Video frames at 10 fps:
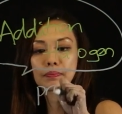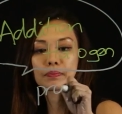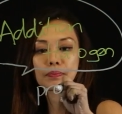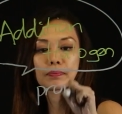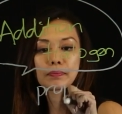
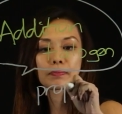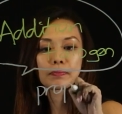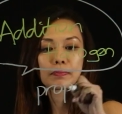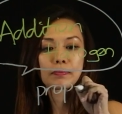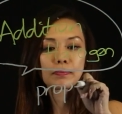
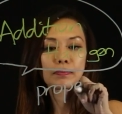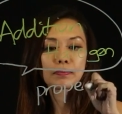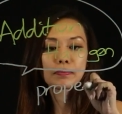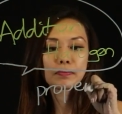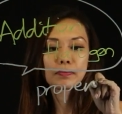
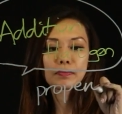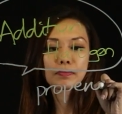[no speech]